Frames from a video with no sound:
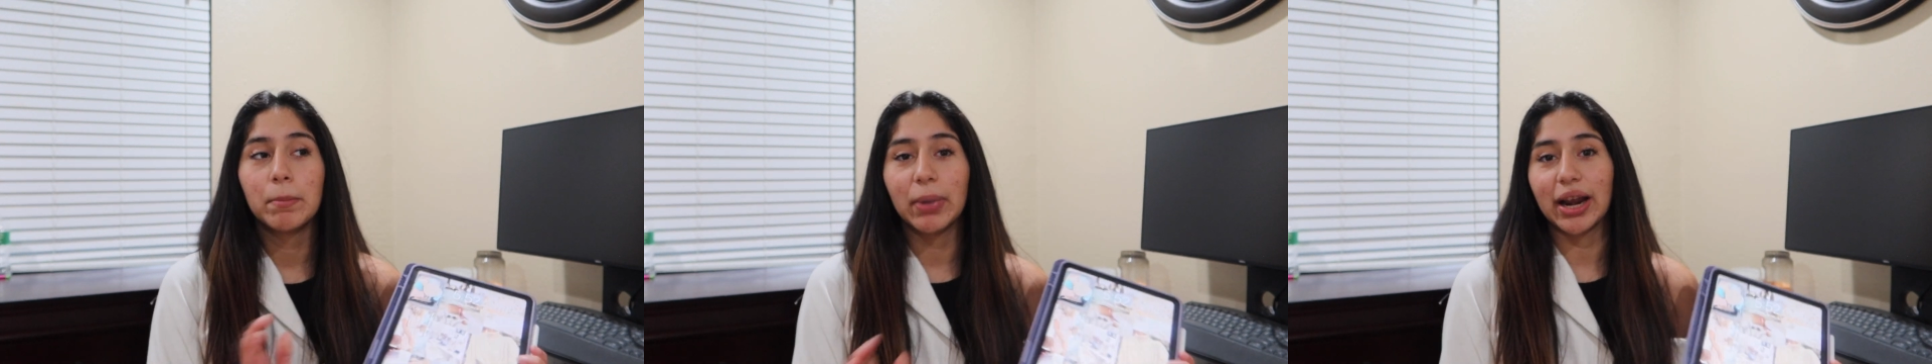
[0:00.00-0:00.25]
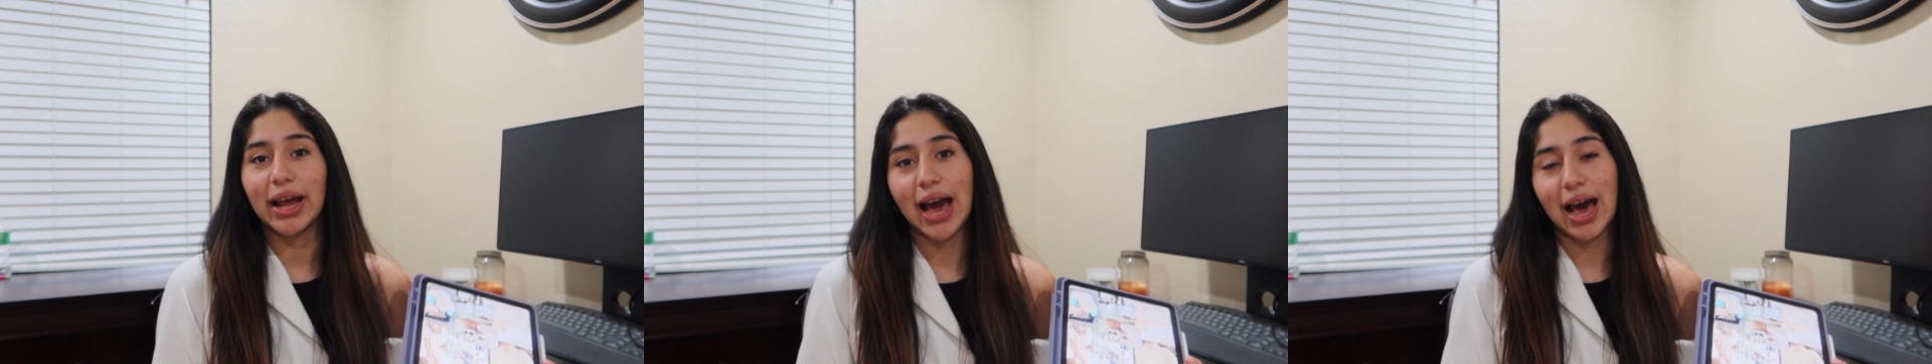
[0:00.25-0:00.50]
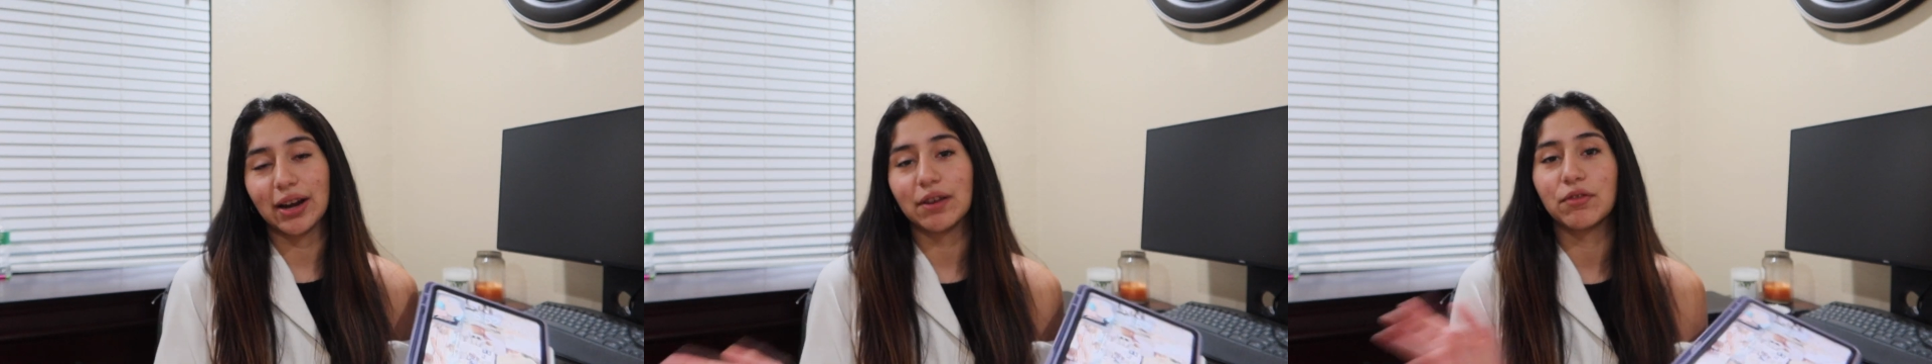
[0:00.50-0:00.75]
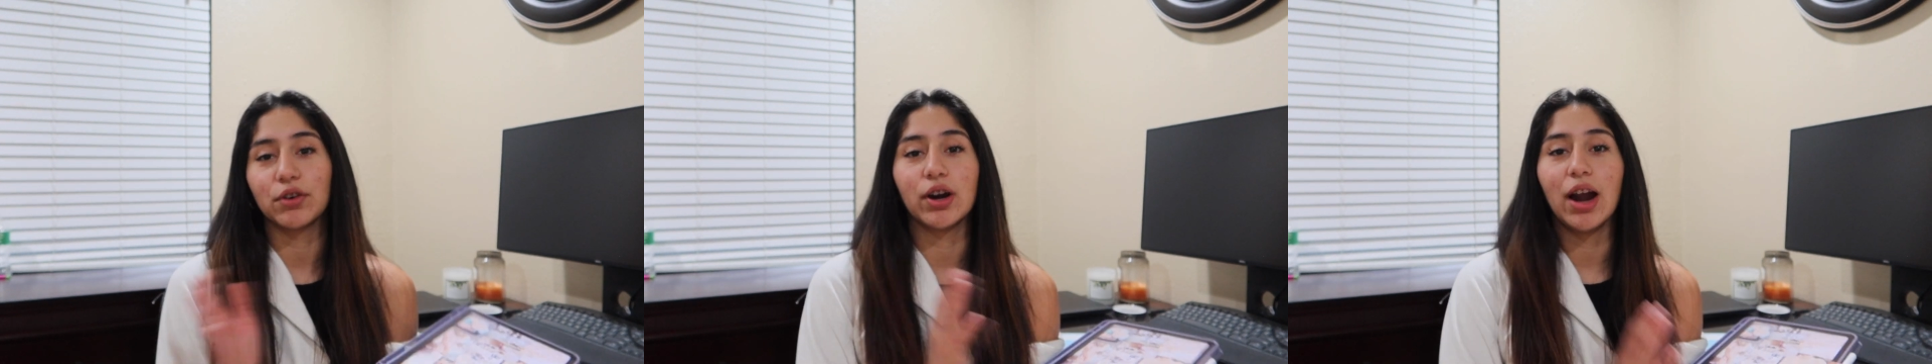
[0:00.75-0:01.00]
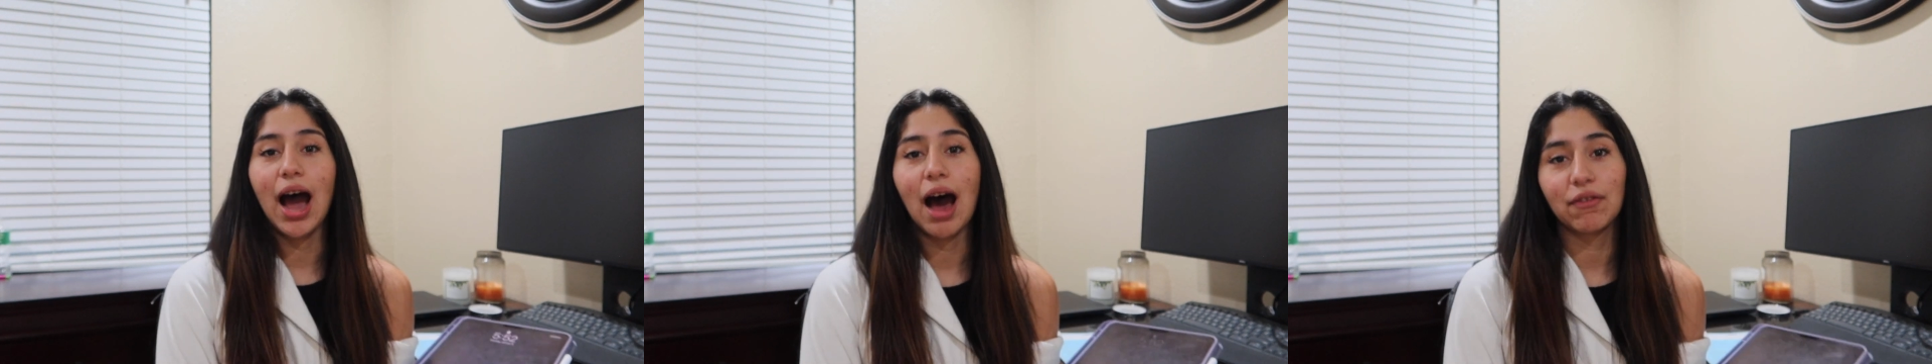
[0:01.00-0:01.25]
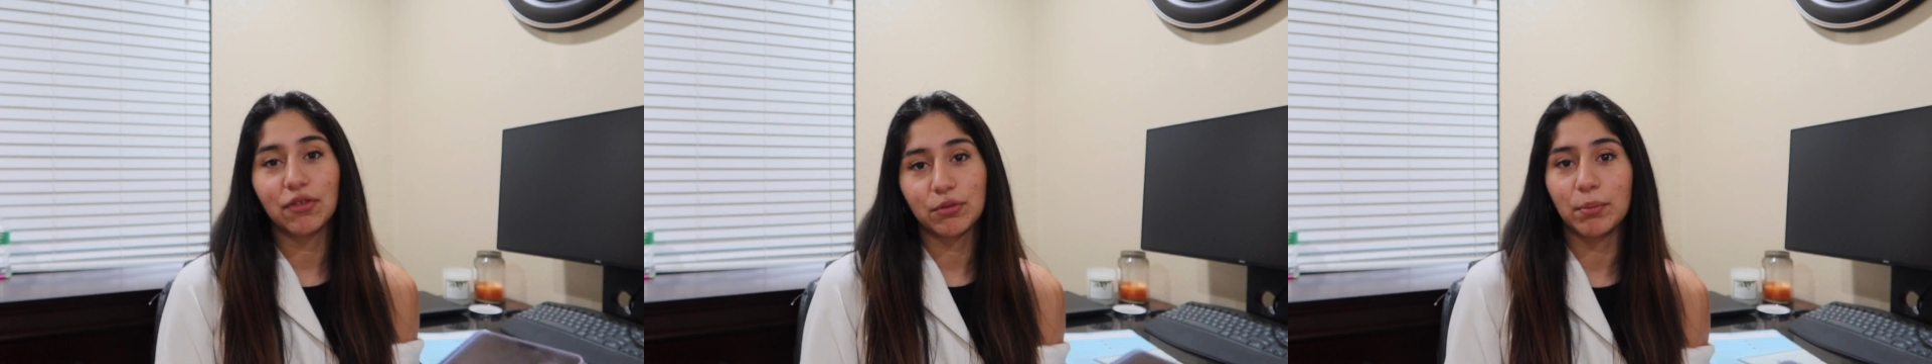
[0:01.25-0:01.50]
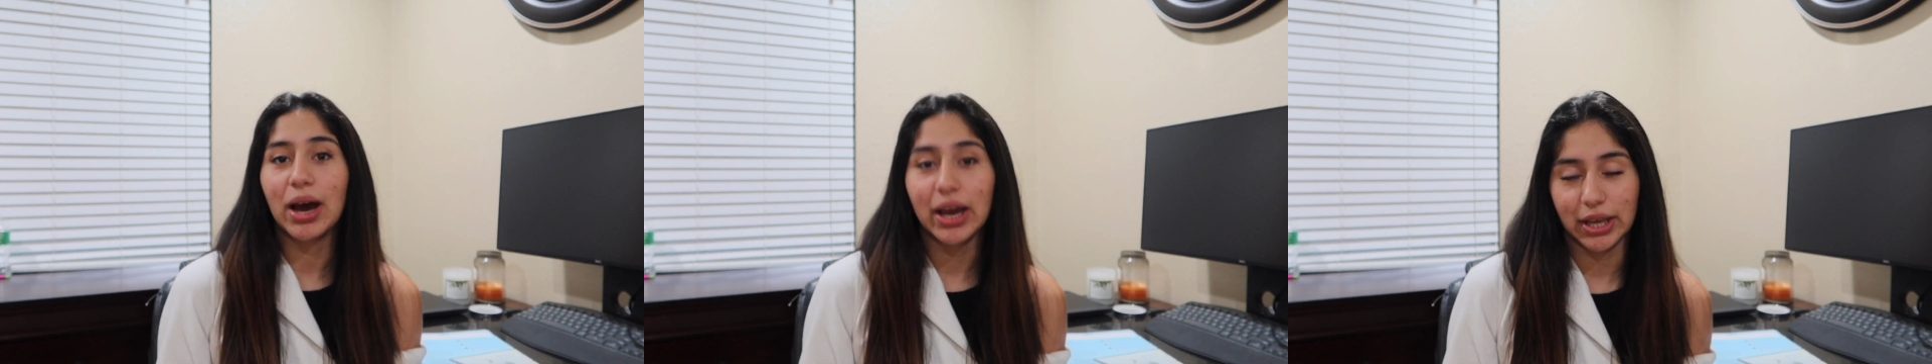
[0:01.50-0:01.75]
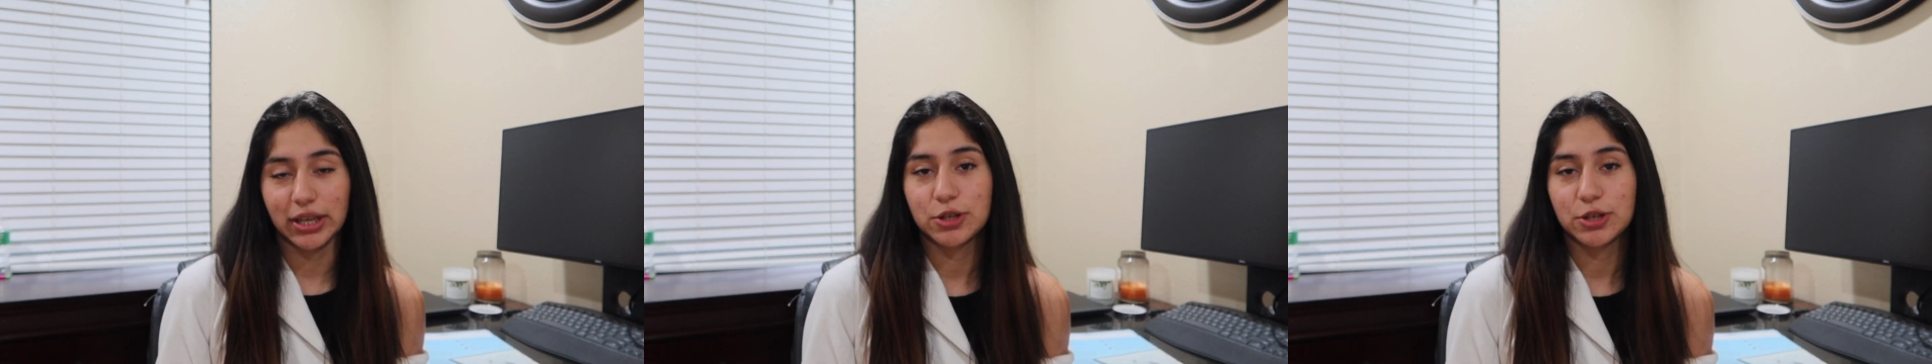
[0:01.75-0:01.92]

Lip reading: but I had it for half of my